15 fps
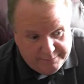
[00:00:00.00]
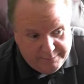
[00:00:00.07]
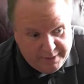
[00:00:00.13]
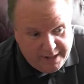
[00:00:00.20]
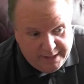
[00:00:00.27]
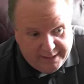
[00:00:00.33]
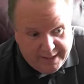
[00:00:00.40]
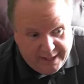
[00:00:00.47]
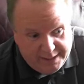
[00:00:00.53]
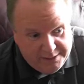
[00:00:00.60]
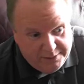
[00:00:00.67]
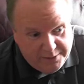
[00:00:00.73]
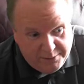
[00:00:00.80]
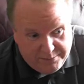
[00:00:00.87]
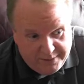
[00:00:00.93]
Bradley, I
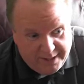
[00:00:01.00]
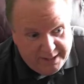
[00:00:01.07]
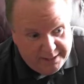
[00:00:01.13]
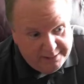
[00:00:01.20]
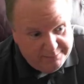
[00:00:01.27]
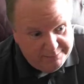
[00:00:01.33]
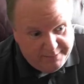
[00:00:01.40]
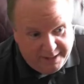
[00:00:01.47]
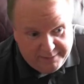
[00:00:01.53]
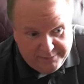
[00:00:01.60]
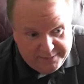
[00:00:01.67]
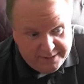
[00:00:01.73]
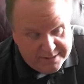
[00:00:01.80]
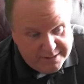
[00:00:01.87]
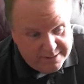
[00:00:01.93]
know you probably
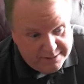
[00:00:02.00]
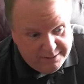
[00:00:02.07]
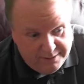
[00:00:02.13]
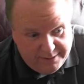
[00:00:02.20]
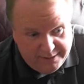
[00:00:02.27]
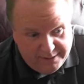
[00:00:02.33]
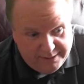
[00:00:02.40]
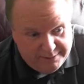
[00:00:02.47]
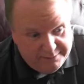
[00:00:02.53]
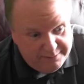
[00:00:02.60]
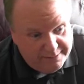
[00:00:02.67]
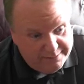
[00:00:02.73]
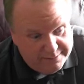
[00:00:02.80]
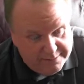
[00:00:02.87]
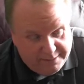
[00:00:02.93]
have just as good,
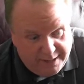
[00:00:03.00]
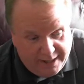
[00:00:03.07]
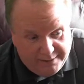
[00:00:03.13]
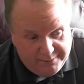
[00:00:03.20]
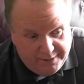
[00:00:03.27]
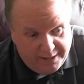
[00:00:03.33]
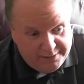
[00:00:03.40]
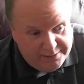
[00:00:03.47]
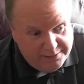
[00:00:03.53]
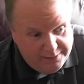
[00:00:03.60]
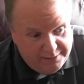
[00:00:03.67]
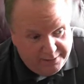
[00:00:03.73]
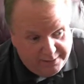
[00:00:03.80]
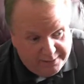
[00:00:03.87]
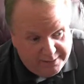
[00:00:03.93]
and there's a lot about
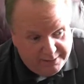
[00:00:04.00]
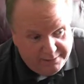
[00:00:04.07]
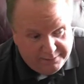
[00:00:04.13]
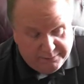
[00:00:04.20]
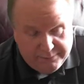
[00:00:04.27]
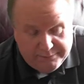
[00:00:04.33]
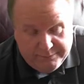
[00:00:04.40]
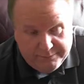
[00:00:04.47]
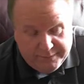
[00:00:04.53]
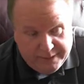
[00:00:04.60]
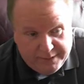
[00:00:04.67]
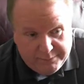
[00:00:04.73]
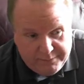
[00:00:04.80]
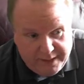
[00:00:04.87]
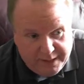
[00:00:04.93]
you out there.
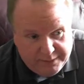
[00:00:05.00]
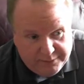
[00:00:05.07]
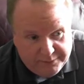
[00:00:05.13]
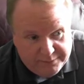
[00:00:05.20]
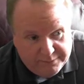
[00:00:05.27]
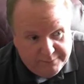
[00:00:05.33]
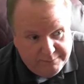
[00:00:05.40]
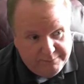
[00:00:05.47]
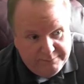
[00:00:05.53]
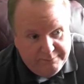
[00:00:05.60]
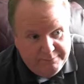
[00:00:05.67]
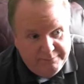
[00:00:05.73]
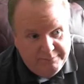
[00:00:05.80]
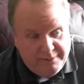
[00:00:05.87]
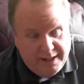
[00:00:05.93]
Michael's
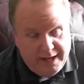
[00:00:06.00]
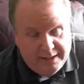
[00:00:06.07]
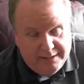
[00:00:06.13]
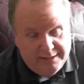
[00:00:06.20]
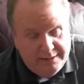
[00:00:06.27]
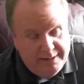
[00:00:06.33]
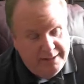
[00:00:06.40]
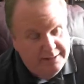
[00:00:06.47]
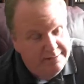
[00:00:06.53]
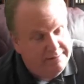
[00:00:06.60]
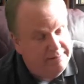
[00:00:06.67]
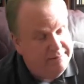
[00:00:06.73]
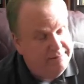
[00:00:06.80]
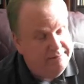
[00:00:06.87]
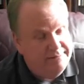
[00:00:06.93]
Vlad
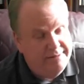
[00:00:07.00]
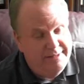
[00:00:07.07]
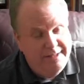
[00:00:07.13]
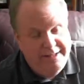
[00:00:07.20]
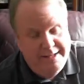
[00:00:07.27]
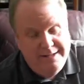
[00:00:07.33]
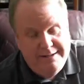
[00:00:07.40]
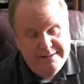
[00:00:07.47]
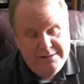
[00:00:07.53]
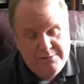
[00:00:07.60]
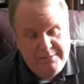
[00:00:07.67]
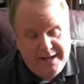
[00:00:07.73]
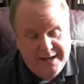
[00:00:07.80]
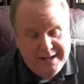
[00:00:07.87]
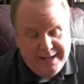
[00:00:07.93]
collection. There's so
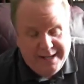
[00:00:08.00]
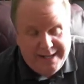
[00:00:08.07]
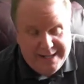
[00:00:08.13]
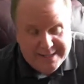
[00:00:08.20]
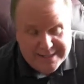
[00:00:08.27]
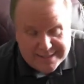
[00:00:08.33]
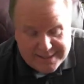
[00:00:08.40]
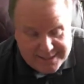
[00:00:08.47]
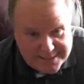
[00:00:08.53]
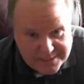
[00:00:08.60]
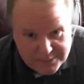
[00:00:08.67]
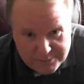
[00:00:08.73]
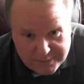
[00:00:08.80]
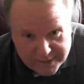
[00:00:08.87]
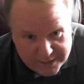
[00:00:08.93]
many guys that's got
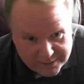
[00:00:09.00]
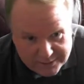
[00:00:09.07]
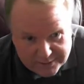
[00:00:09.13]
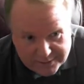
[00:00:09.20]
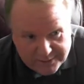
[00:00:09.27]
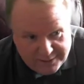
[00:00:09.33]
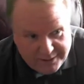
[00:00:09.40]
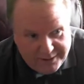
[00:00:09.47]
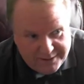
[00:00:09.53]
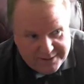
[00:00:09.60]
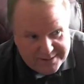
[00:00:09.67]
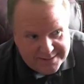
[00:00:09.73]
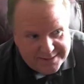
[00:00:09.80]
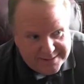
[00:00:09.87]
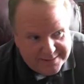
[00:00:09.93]
so many good
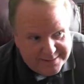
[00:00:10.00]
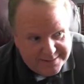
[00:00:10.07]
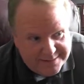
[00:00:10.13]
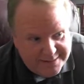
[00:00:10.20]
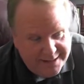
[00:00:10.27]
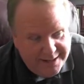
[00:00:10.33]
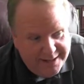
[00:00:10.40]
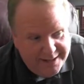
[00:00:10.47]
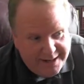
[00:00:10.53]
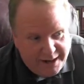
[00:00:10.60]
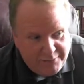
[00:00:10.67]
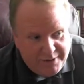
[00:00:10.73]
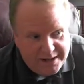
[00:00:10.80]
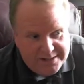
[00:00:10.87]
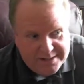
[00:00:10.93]
cards. It's just, I
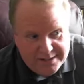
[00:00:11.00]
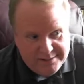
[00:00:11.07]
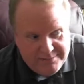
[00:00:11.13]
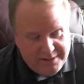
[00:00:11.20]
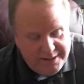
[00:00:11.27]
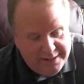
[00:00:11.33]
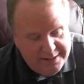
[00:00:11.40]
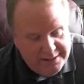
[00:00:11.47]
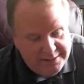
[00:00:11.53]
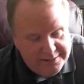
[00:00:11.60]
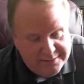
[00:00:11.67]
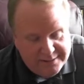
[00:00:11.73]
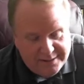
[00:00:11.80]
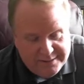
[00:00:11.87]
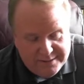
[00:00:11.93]
watch these
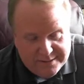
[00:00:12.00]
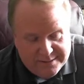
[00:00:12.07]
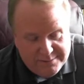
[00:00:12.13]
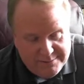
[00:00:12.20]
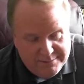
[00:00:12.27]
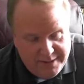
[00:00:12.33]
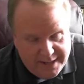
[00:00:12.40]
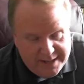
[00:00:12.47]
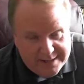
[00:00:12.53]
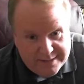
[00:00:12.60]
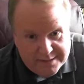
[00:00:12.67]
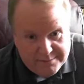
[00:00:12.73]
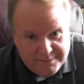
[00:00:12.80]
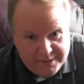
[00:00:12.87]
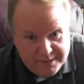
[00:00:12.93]
videos and it just
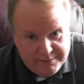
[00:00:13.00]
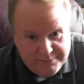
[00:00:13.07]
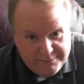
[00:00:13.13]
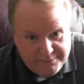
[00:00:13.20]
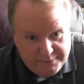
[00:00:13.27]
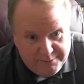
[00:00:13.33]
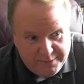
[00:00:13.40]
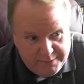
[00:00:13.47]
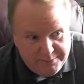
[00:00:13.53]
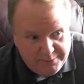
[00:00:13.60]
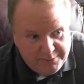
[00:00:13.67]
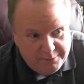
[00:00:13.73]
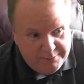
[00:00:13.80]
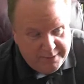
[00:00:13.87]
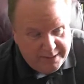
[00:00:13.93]
amazes me what
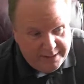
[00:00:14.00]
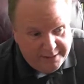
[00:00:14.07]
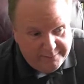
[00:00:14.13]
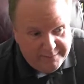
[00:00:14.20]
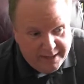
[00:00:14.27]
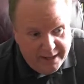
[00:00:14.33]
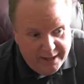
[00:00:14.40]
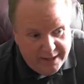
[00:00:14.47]
people are buying.